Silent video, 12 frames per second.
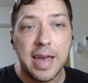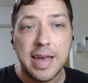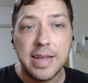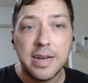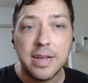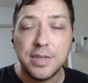
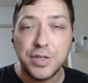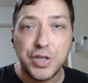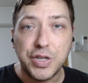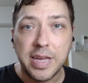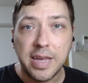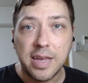and
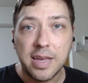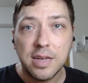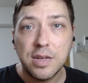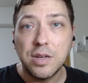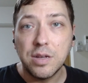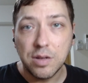G,
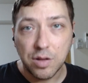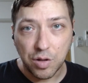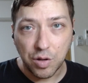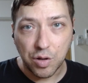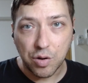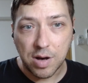
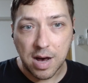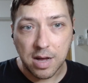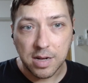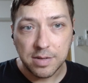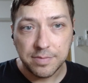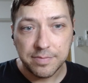
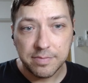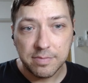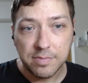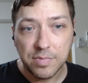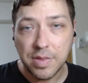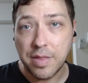Gohan,
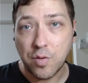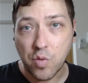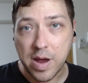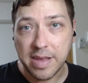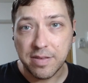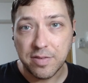the
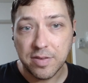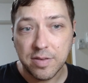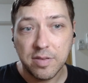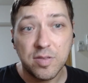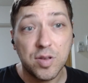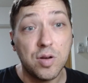rice.
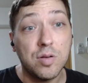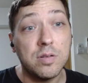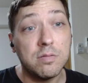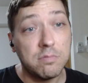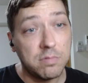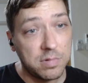
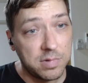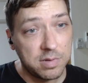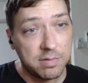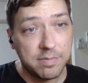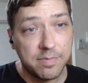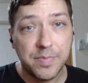So
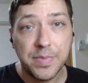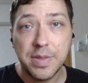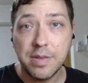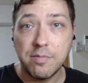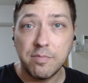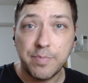
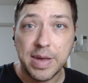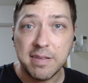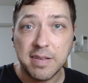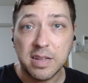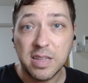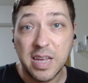
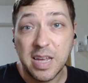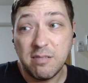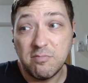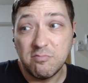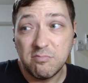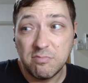
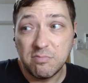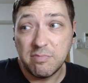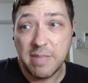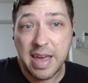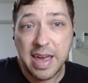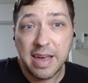basically,
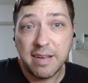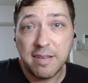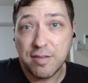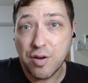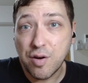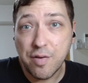
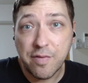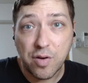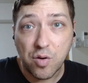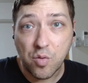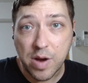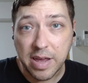eggs
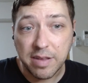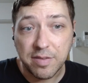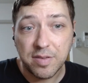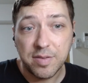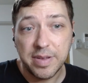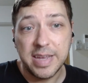over
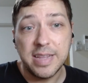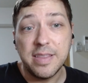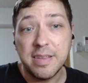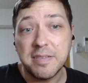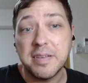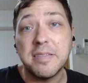rice. In
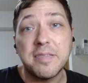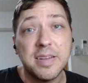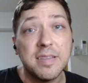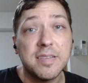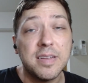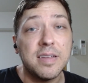this
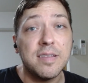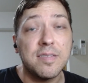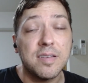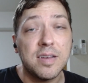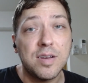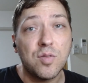instance, it
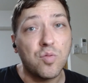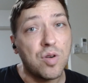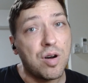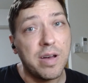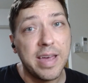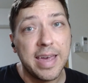is a
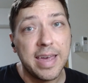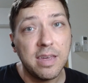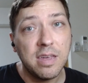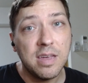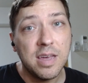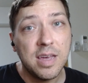raw
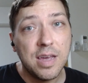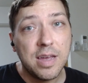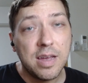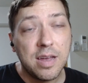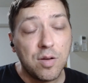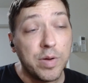egg,
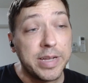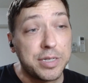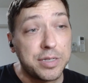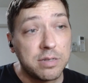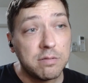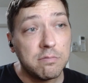
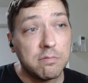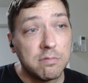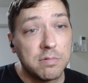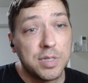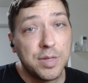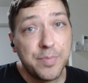which
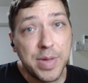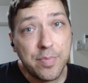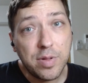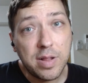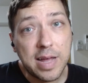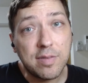to
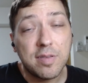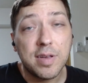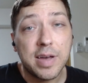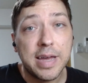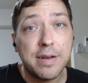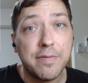people
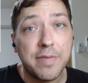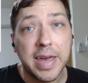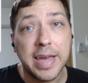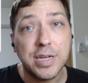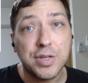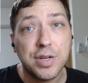outside of
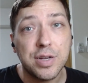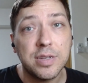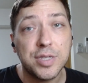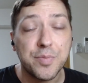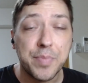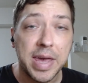Asia,
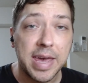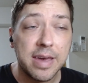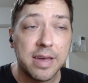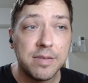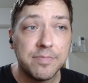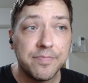
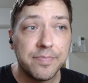Japan,